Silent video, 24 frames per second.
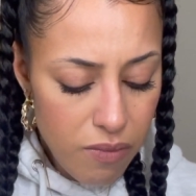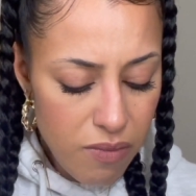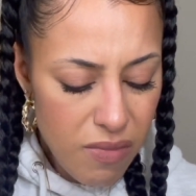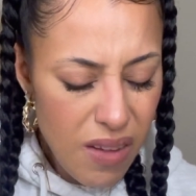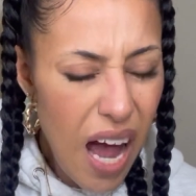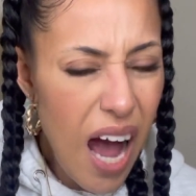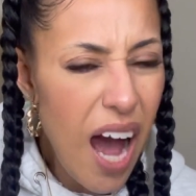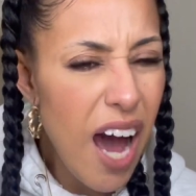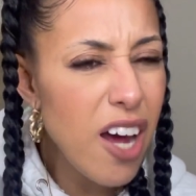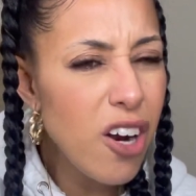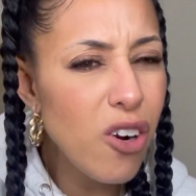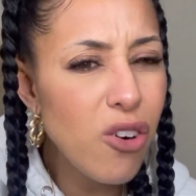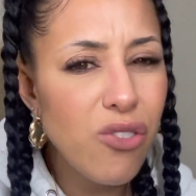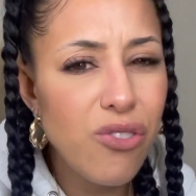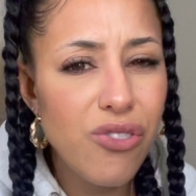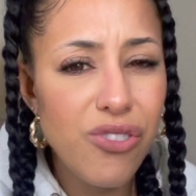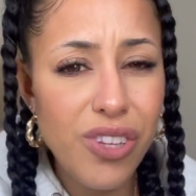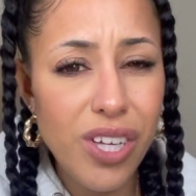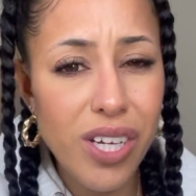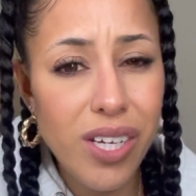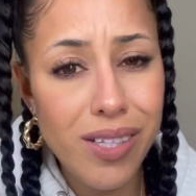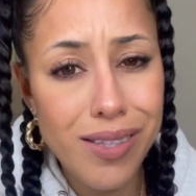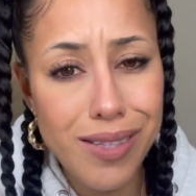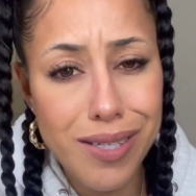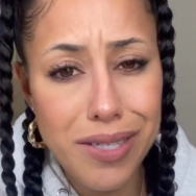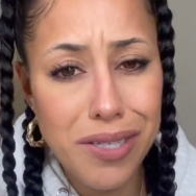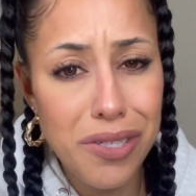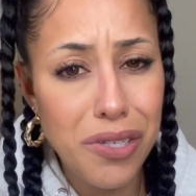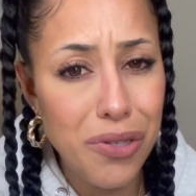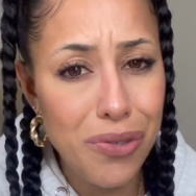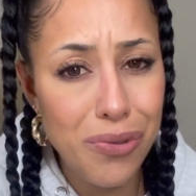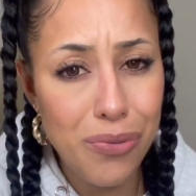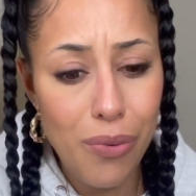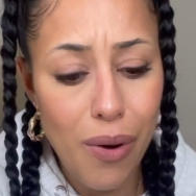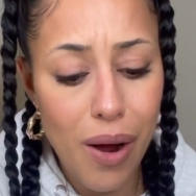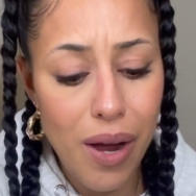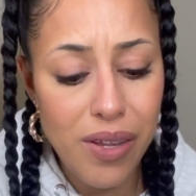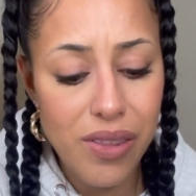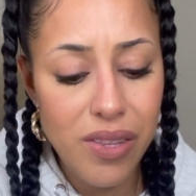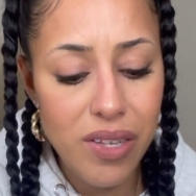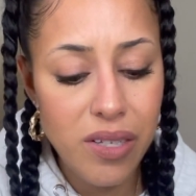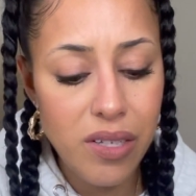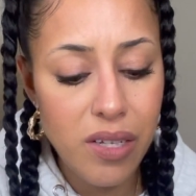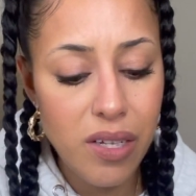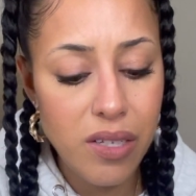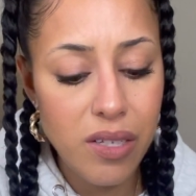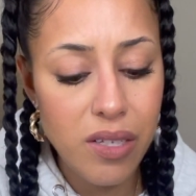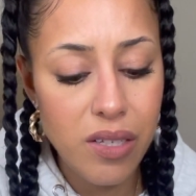I don't think this is right. This
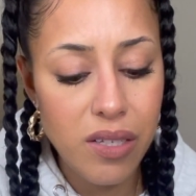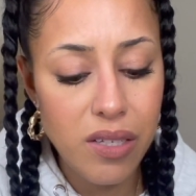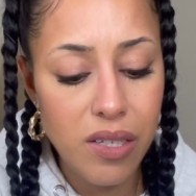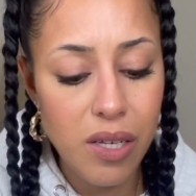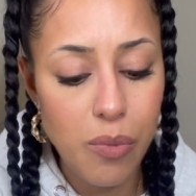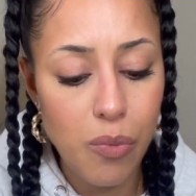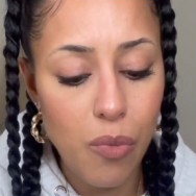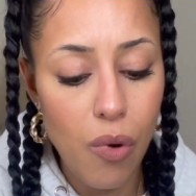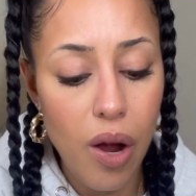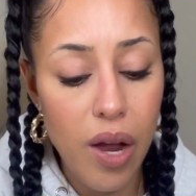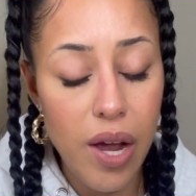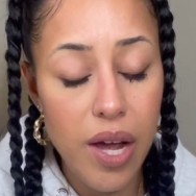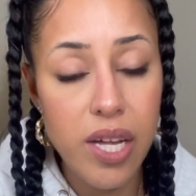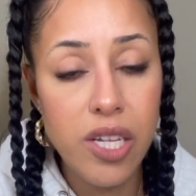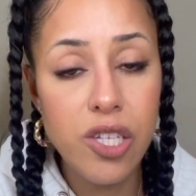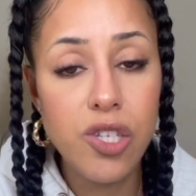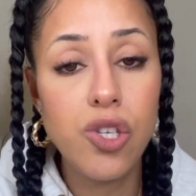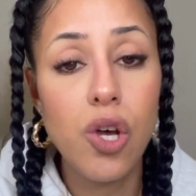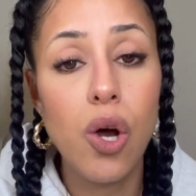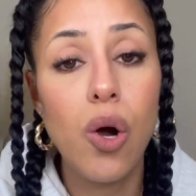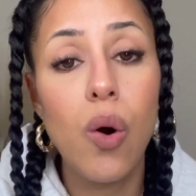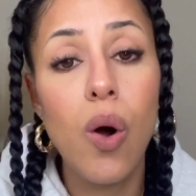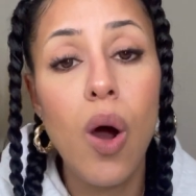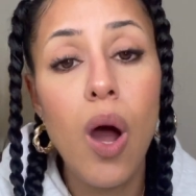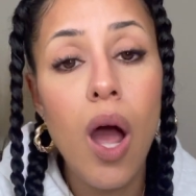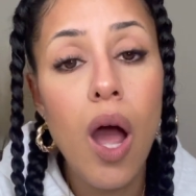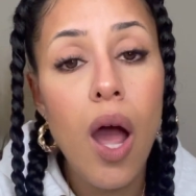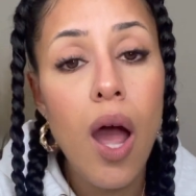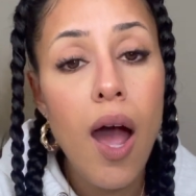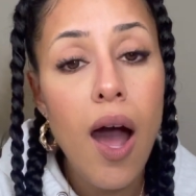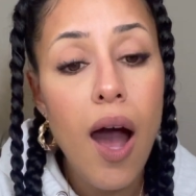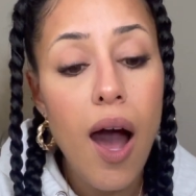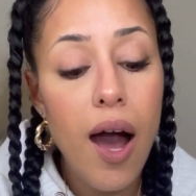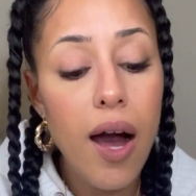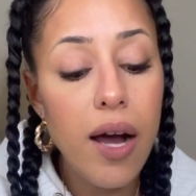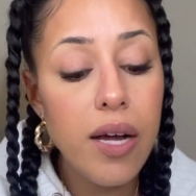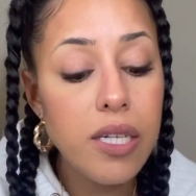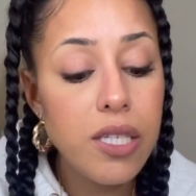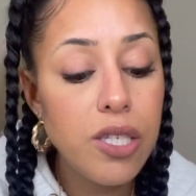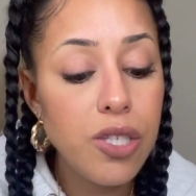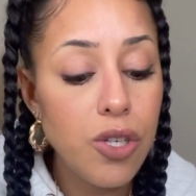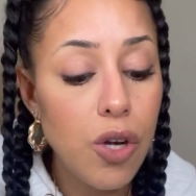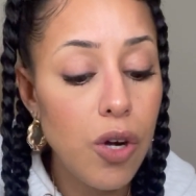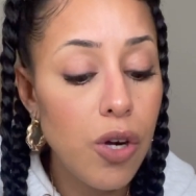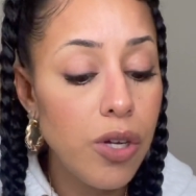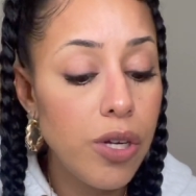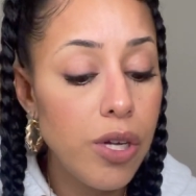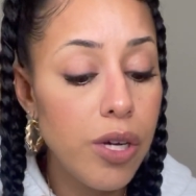doesn't seem right. And so I
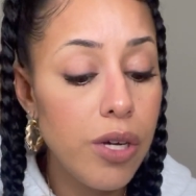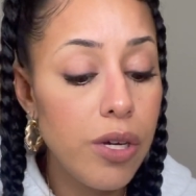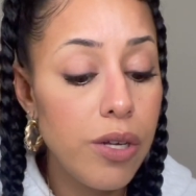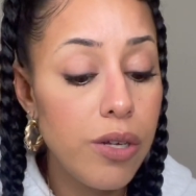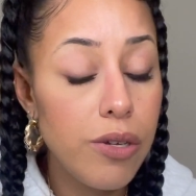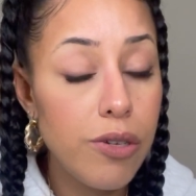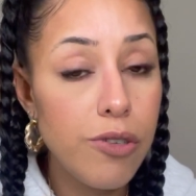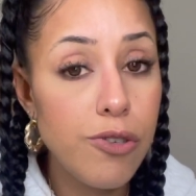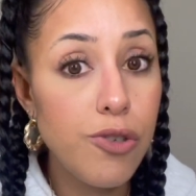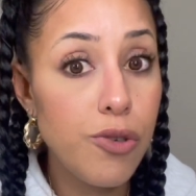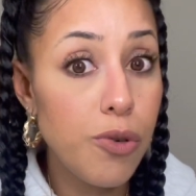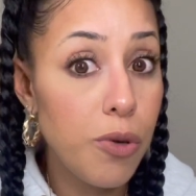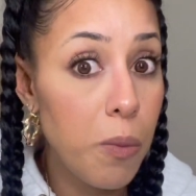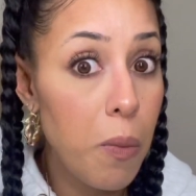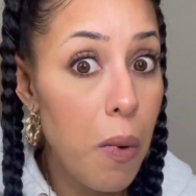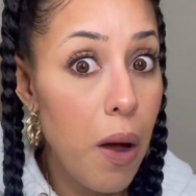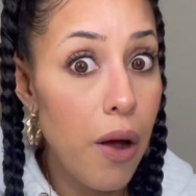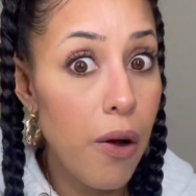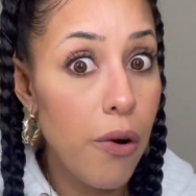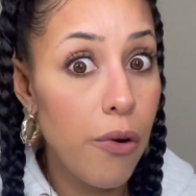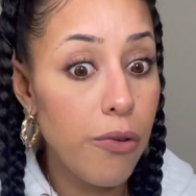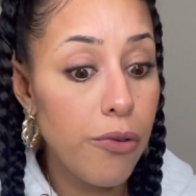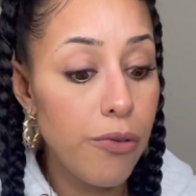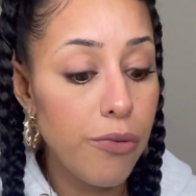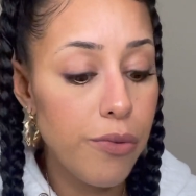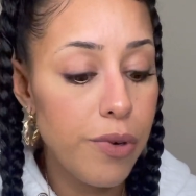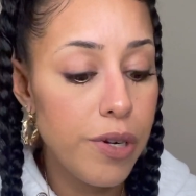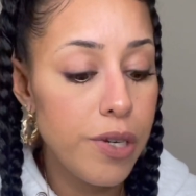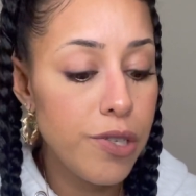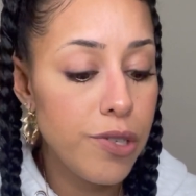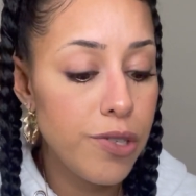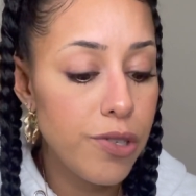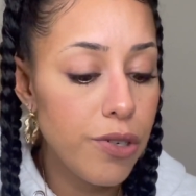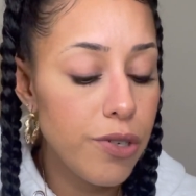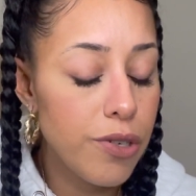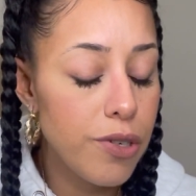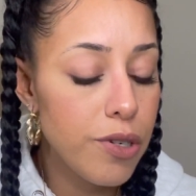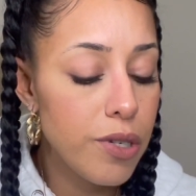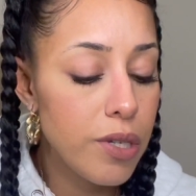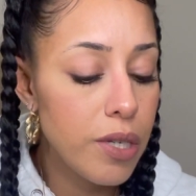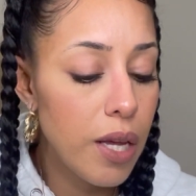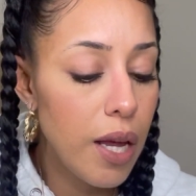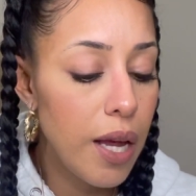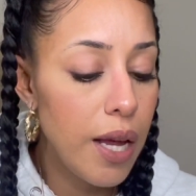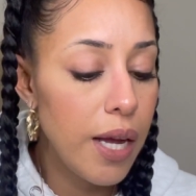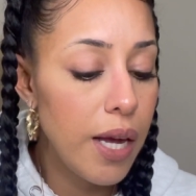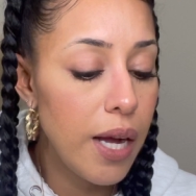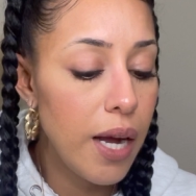started doing my own research
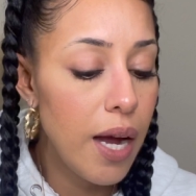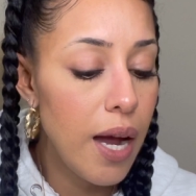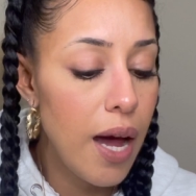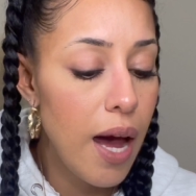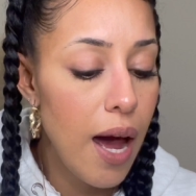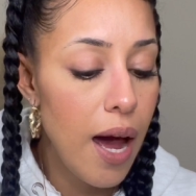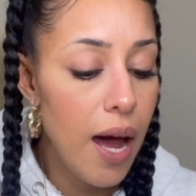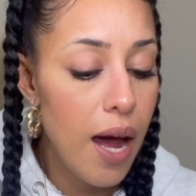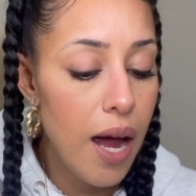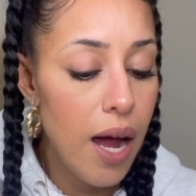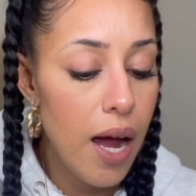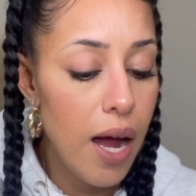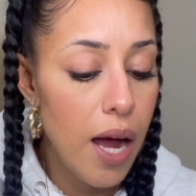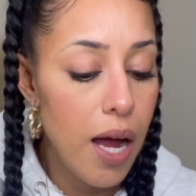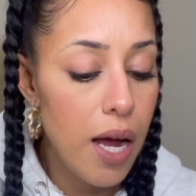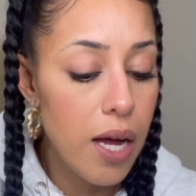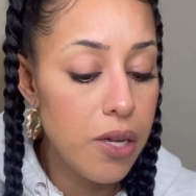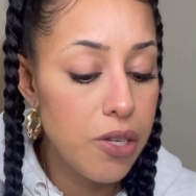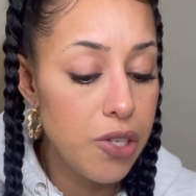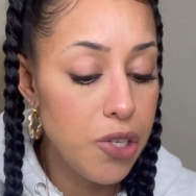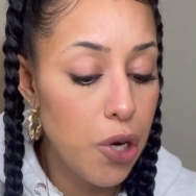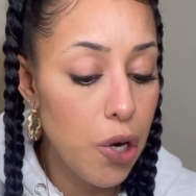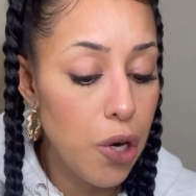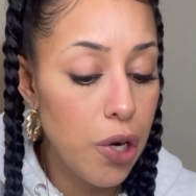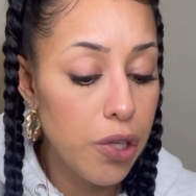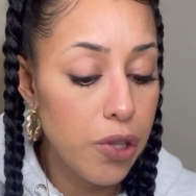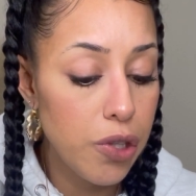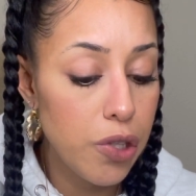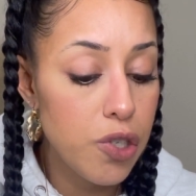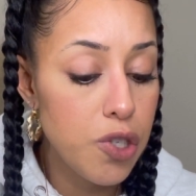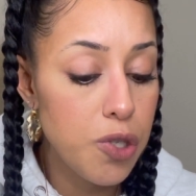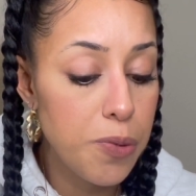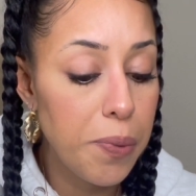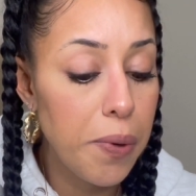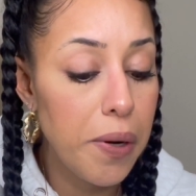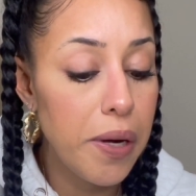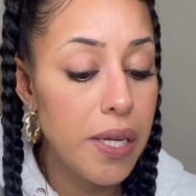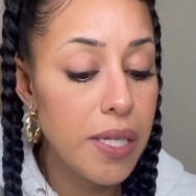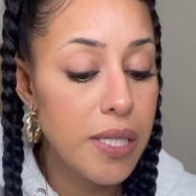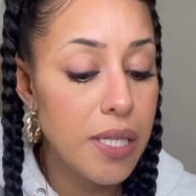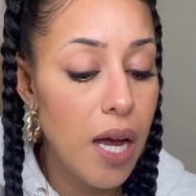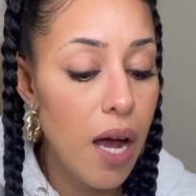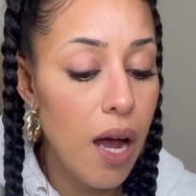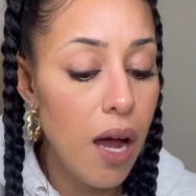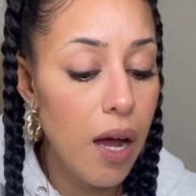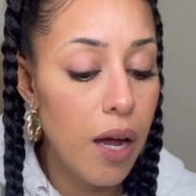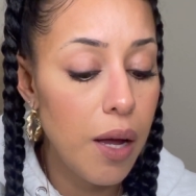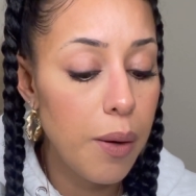like during the
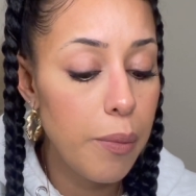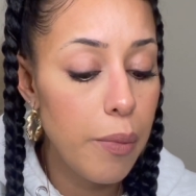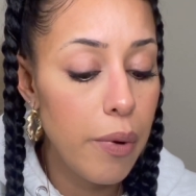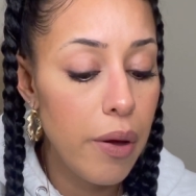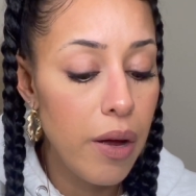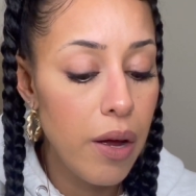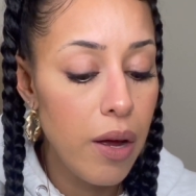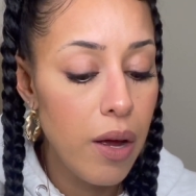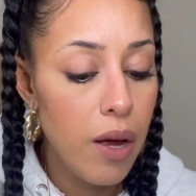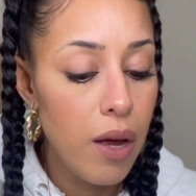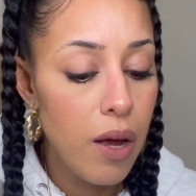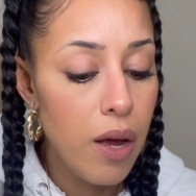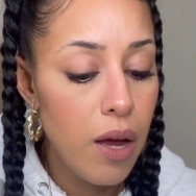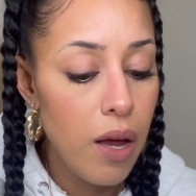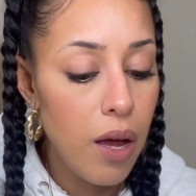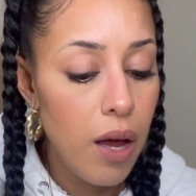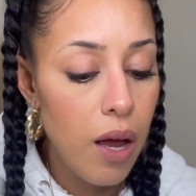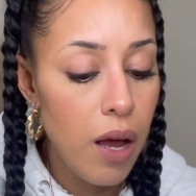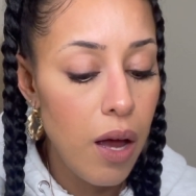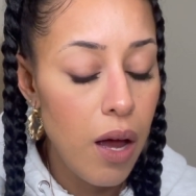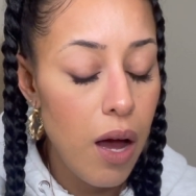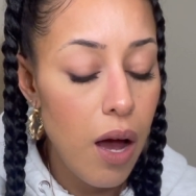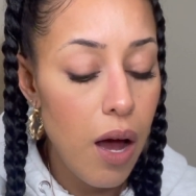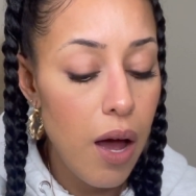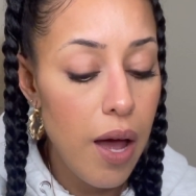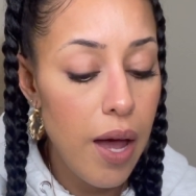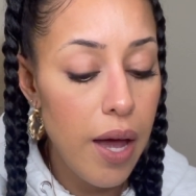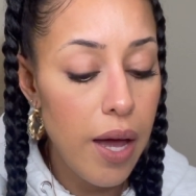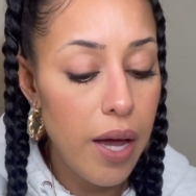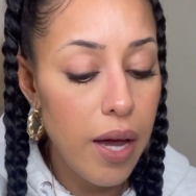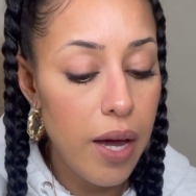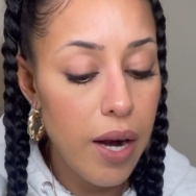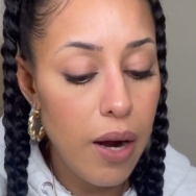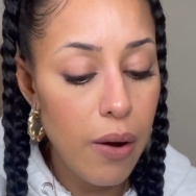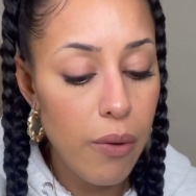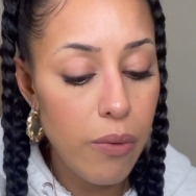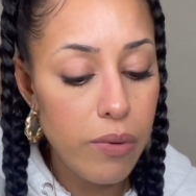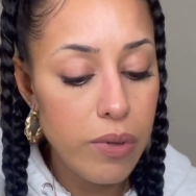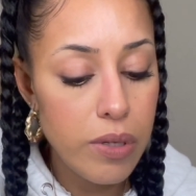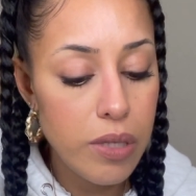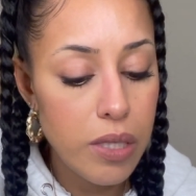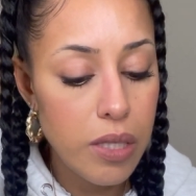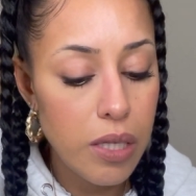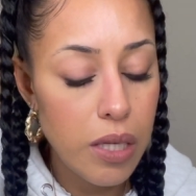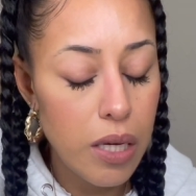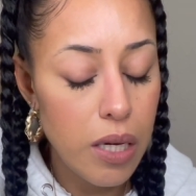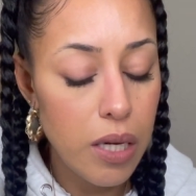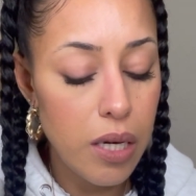springtime, and I was
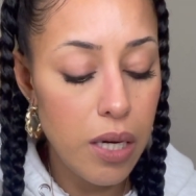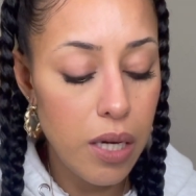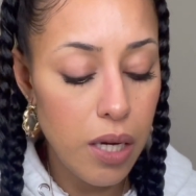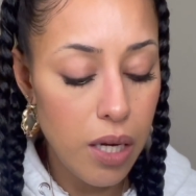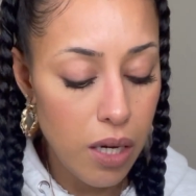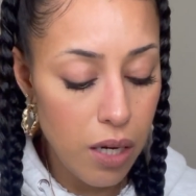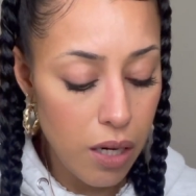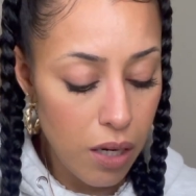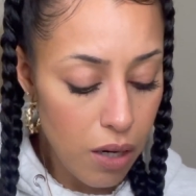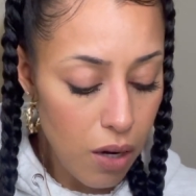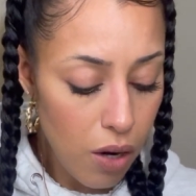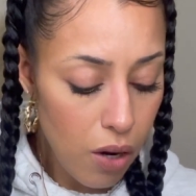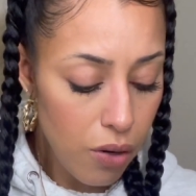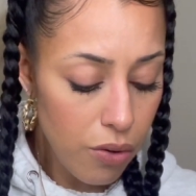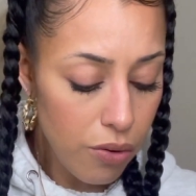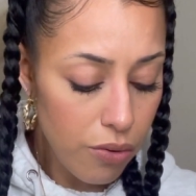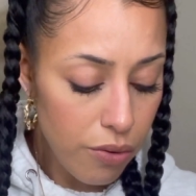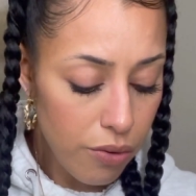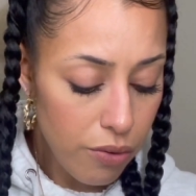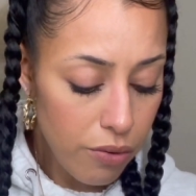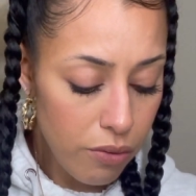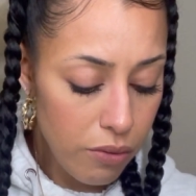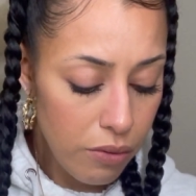like, oh,